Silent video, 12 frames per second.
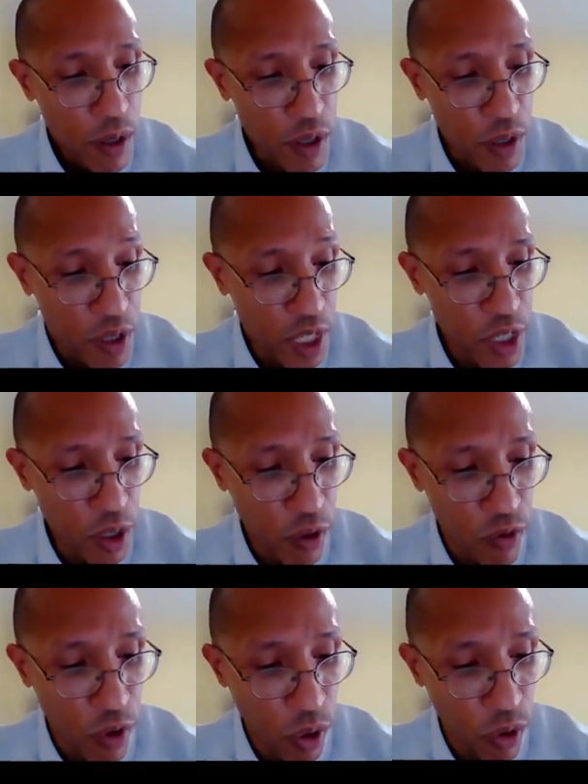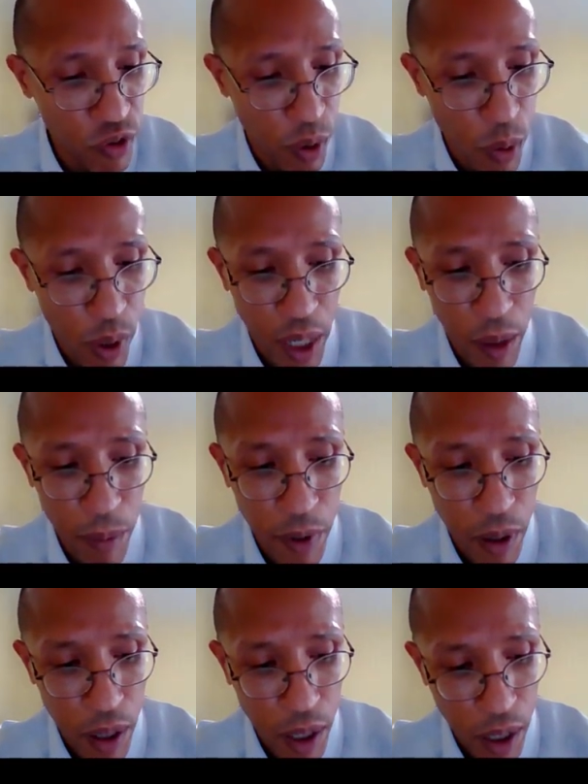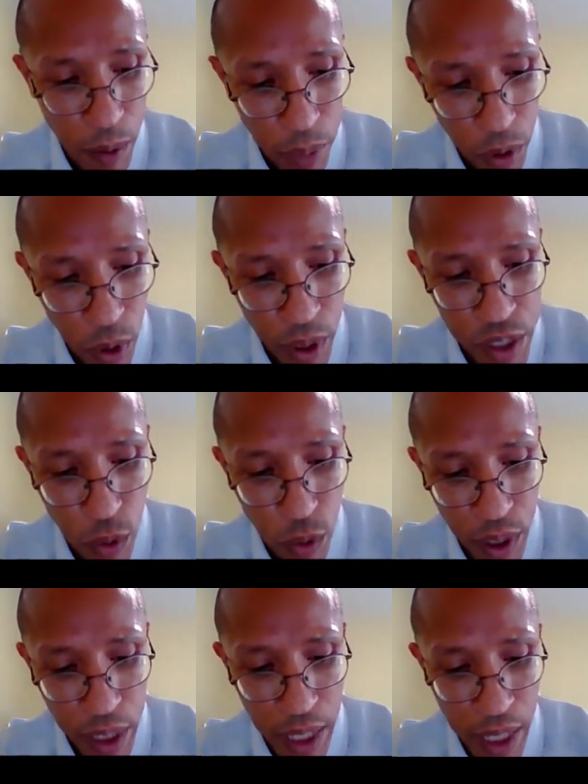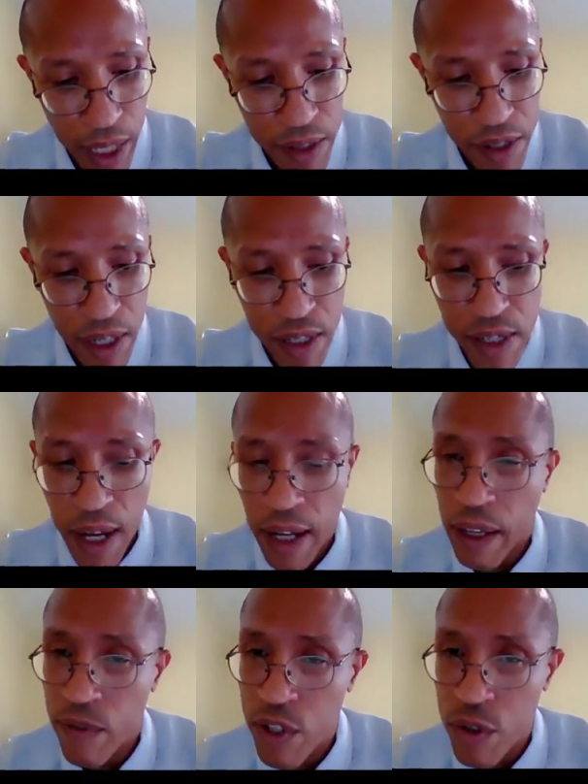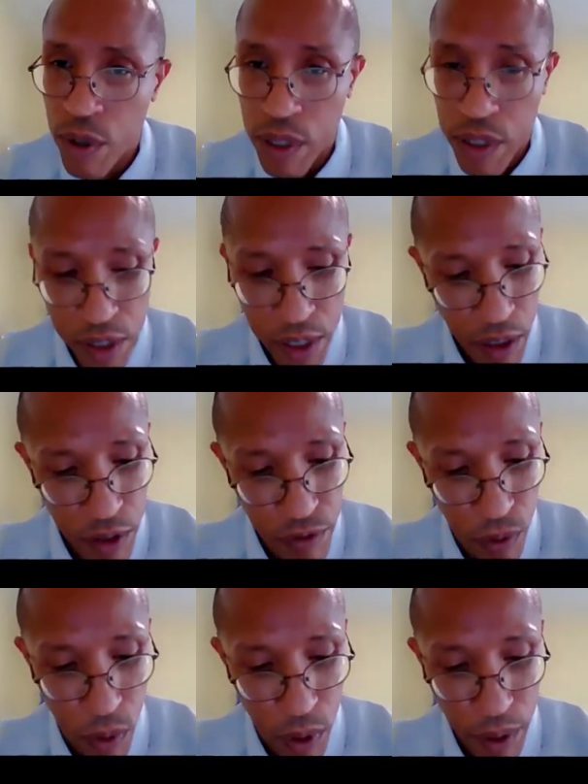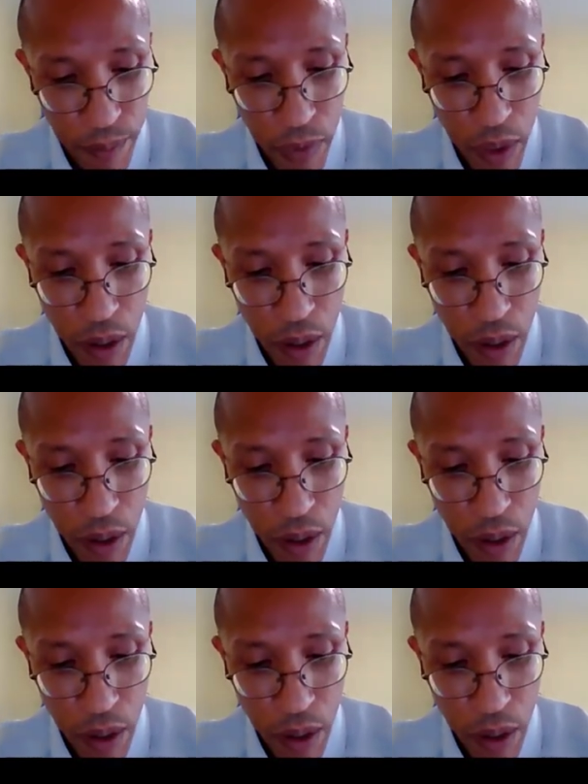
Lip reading: Traditional roles require employees to organize and stock inventory on the sales floor.